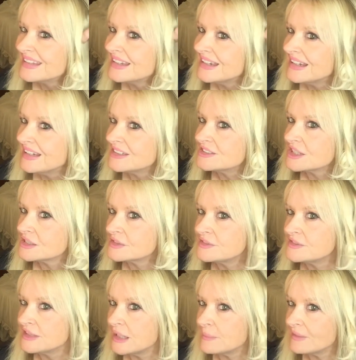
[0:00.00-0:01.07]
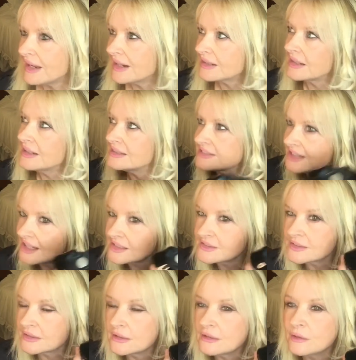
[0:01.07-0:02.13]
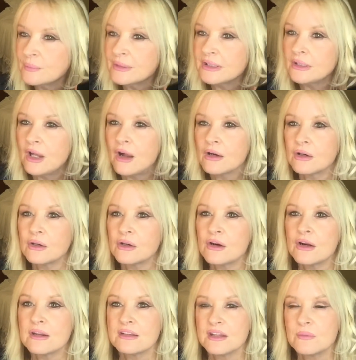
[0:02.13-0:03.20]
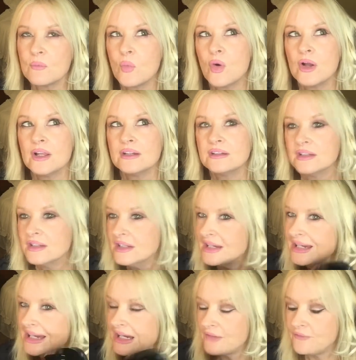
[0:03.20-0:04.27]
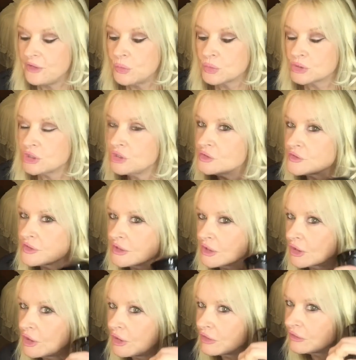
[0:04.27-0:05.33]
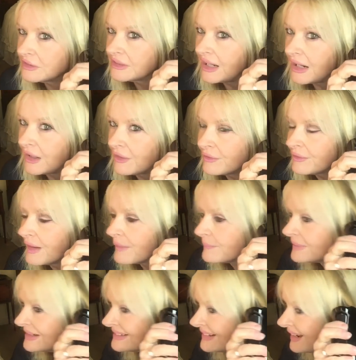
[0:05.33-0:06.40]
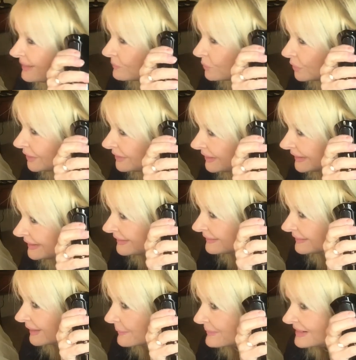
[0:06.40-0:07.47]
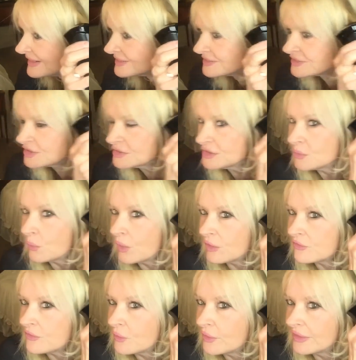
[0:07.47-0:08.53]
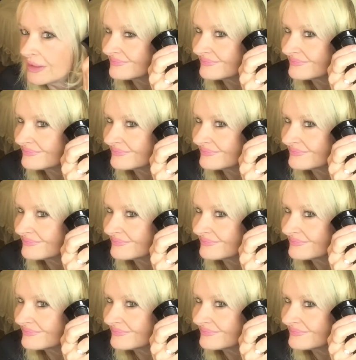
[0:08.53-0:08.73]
It does seem like it takes a little bit longer than what if you were using a curling iron, but not really. I mean, it's doing the work for you.